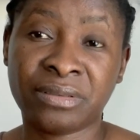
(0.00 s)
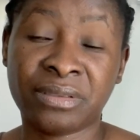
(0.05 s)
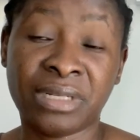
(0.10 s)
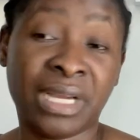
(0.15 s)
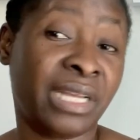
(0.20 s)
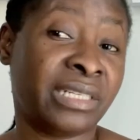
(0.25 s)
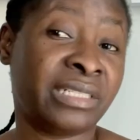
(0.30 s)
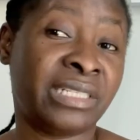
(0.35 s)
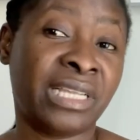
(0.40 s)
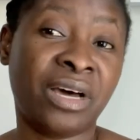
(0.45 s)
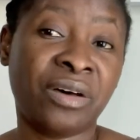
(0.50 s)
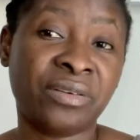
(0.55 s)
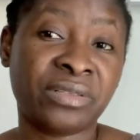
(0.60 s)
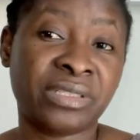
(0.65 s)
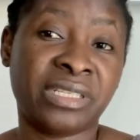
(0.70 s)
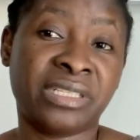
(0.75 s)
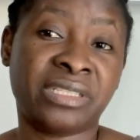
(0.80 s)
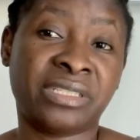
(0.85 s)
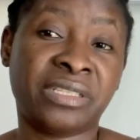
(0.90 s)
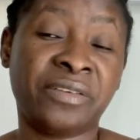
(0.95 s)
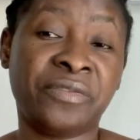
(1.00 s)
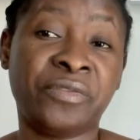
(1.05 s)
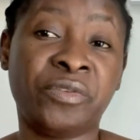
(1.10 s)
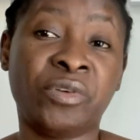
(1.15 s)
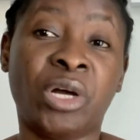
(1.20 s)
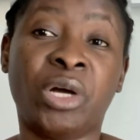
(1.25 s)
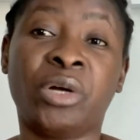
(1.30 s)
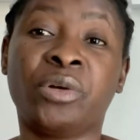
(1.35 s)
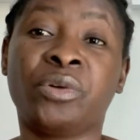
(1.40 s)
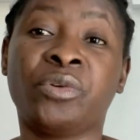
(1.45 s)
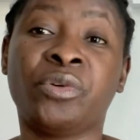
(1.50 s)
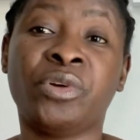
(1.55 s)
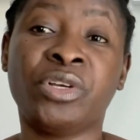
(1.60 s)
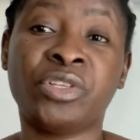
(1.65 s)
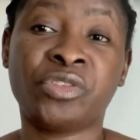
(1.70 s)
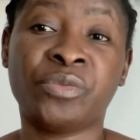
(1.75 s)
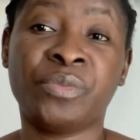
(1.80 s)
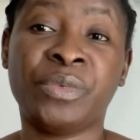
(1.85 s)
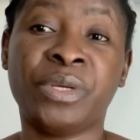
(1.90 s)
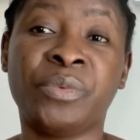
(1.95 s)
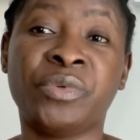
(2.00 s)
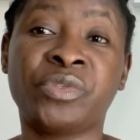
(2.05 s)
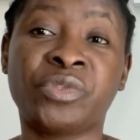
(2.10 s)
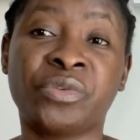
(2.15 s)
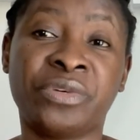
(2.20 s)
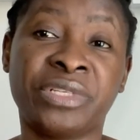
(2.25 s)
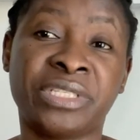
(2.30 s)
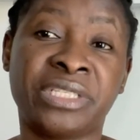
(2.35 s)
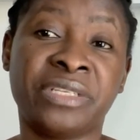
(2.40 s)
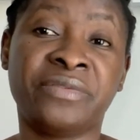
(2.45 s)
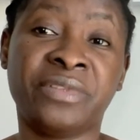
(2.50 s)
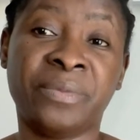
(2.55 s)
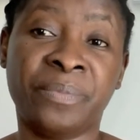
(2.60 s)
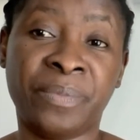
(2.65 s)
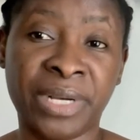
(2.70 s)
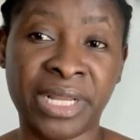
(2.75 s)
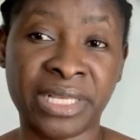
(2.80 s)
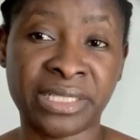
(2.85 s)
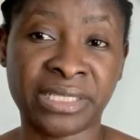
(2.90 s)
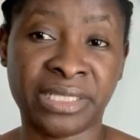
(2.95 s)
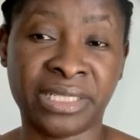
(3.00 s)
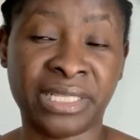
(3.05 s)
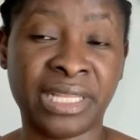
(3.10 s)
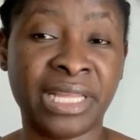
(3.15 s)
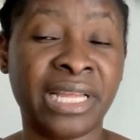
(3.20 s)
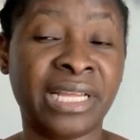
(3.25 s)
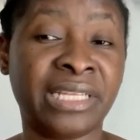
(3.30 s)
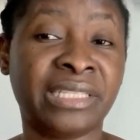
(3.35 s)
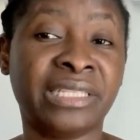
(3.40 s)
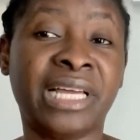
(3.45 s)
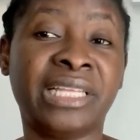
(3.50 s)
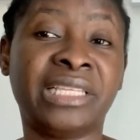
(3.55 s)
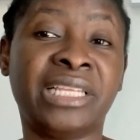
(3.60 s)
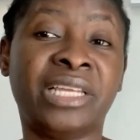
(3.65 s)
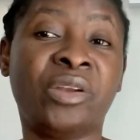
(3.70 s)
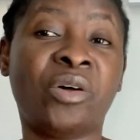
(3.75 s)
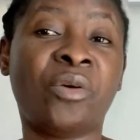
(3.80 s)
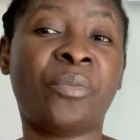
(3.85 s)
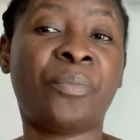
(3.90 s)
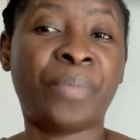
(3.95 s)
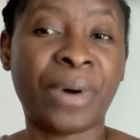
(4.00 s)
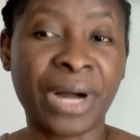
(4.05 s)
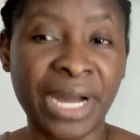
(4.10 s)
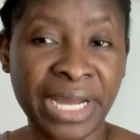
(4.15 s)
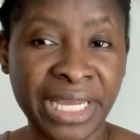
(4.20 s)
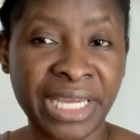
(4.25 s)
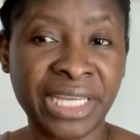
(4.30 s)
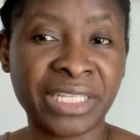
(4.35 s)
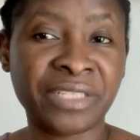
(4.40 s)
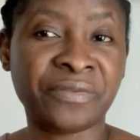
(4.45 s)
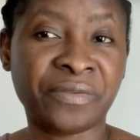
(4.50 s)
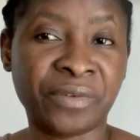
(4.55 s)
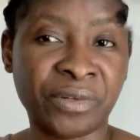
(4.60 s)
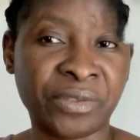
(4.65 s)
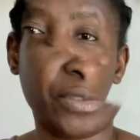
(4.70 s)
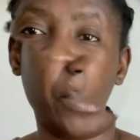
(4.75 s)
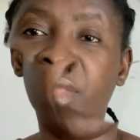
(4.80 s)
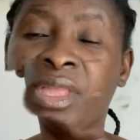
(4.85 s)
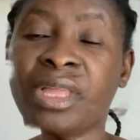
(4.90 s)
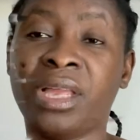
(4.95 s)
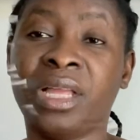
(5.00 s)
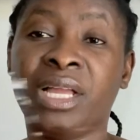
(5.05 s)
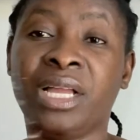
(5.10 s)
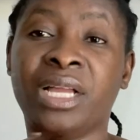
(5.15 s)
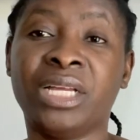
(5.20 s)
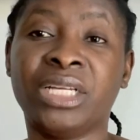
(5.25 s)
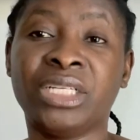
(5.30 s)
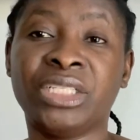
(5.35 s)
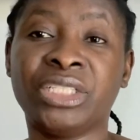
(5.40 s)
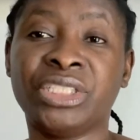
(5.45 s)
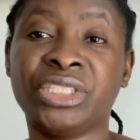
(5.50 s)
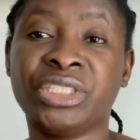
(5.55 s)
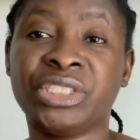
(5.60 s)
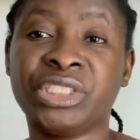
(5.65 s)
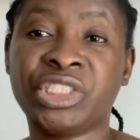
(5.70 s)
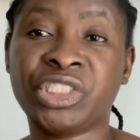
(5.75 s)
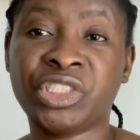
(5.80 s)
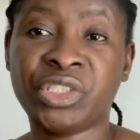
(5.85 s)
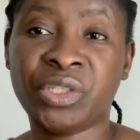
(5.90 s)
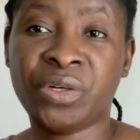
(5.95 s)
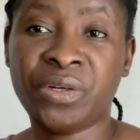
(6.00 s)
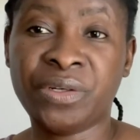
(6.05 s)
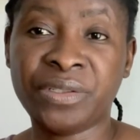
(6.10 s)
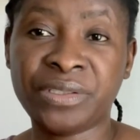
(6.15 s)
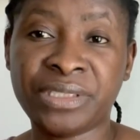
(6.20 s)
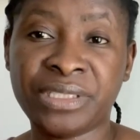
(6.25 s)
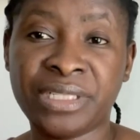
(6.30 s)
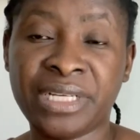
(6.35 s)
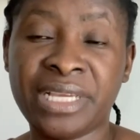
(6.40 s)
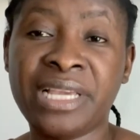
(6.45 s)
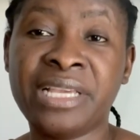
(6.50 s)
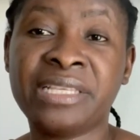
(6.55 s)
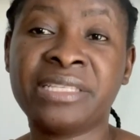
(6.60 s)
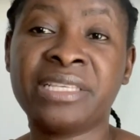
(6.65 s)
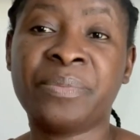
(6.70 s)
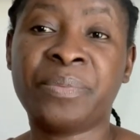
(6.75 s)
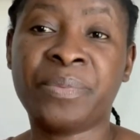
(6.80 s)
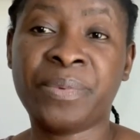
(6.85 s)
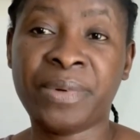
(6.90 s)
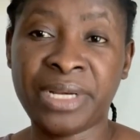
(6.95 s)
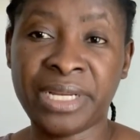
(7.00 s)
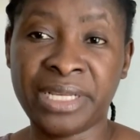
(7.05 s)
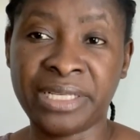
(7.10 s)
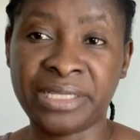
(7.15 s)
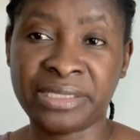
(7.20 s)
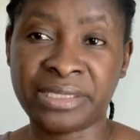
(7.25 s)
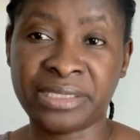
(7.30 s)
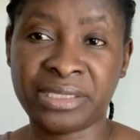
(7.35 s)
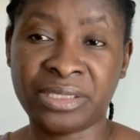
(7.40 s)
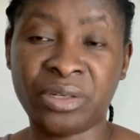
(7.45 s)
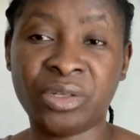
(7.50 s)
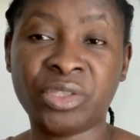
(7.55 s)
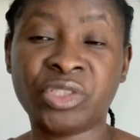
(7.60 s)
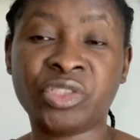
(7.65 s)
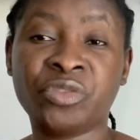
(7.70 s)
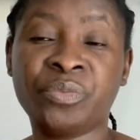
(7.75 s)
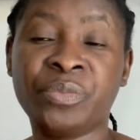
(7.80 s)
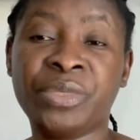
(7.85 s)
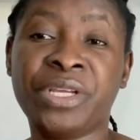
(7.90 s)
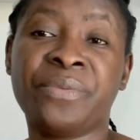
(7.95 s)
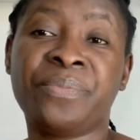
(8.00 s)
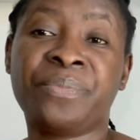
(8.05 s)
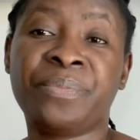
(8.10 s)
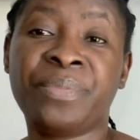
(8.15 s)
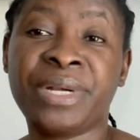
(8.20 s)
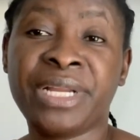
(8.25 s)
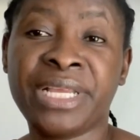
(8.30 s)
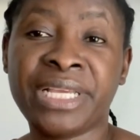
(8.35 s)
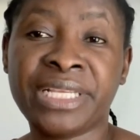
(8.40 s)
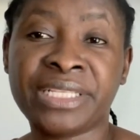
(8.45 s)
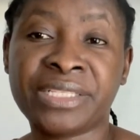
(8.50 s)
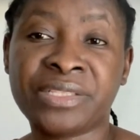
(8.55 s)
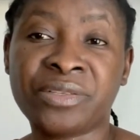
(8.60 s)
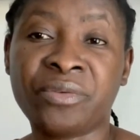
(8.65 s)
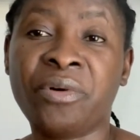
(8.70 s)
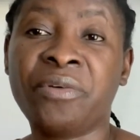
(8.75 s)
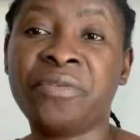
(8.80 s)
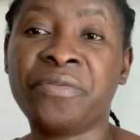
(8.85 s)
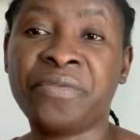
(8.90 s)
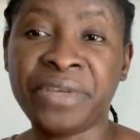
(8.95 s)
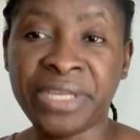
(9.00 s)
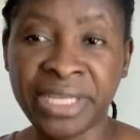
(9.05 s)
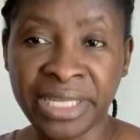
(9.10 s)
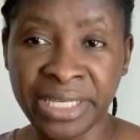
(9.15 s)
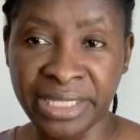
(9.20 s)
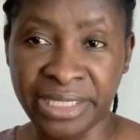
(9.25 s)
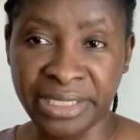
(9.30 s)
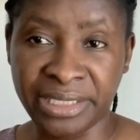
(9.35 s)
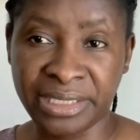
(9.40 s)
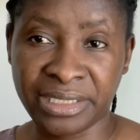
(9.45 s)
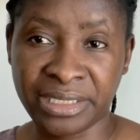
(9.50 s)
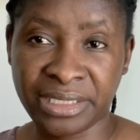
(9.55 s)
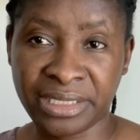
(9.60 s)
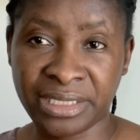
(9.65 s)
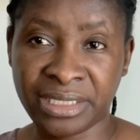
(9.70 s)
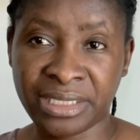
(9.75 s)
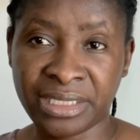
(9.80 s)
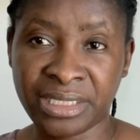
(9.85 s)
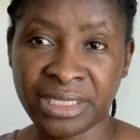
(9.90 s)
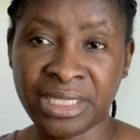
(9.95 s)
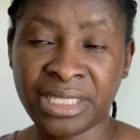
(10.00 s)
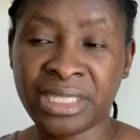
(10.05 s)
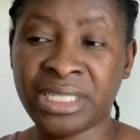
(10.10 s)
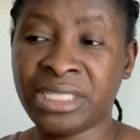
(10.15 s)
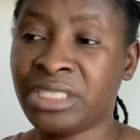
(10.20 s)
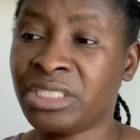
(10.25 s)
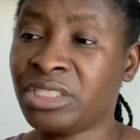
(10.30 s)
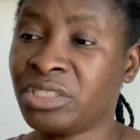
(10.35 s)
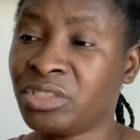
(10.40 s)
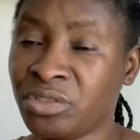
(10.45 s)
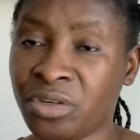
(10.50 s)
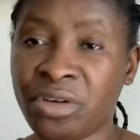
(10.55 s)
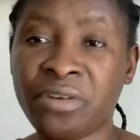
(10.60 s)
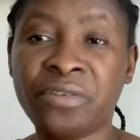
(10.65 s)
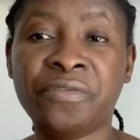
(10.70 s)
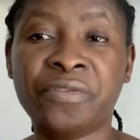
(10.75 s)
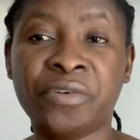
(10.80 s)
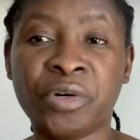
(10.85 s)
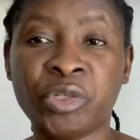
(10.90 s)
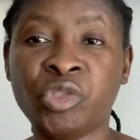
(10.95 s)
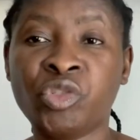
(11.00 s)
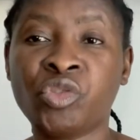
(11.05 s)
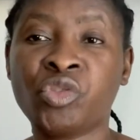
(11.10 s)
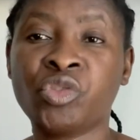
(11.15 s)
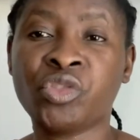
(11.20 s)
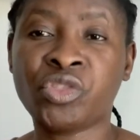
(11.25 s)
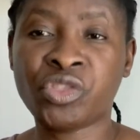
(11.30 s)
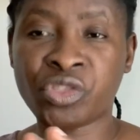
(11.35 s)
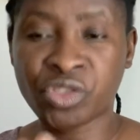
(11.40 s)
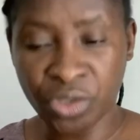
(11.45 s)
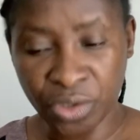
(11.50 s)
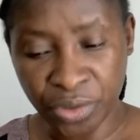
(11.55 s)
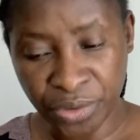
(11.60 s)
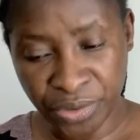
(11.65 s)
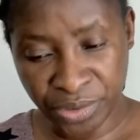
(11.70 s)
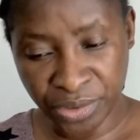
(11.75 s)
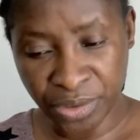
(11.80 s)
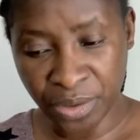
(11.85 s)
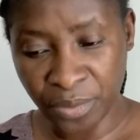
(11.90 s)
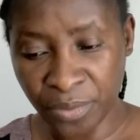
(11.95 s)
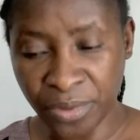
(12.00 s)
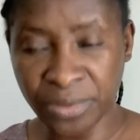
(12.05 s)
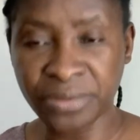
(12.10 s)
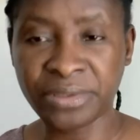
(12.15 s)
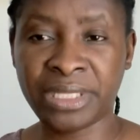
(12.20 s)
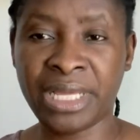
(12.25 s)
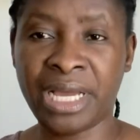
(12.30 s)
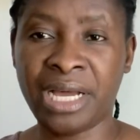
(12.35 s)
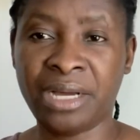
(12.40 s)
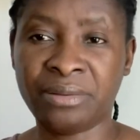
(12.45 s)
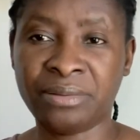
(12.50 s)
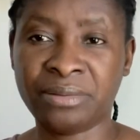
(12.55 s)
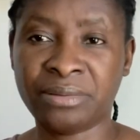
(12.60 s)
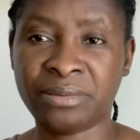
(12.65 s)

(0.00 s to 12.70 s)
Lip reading: I doubt it if you are going to be able to receive the blessing that the Lord packaged for you for that Sunday. Church is a place, or should be a place of healing, not for you to talk someone down.